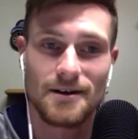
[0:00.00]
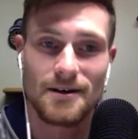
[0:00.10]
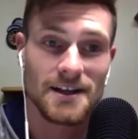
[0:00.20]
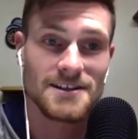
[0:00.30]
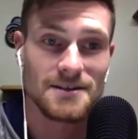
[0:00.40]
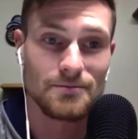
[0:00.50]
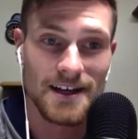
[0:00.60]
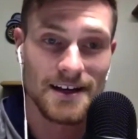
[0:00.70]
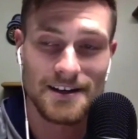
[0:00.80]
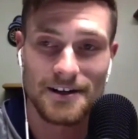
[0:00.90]
plays in,
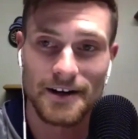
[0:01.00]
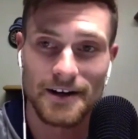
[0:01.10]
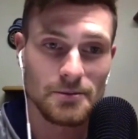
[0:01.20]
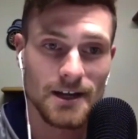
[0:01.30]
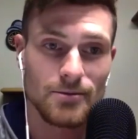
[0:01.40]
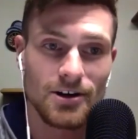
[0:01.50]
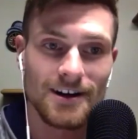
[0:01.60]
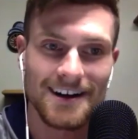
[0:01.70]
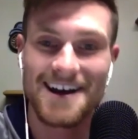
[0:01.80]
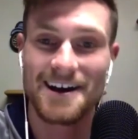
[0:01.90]
in you know, in your playbook
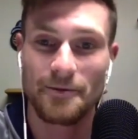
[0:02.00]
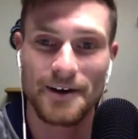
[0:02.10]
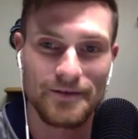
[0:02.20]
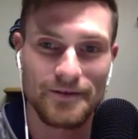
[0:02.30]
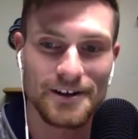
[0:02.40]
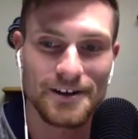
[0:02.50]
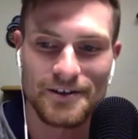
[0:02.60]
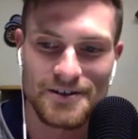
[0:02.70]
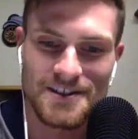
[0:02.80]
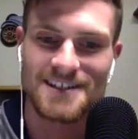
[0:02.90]
if, you know, yeah. if you
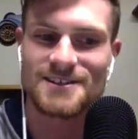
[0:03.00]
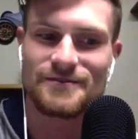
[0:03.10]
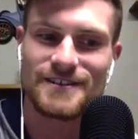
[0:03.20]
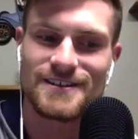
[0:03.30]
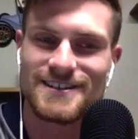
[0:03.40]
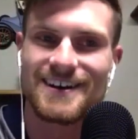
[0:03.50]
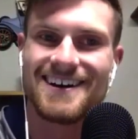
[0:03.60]
do see that surface. So.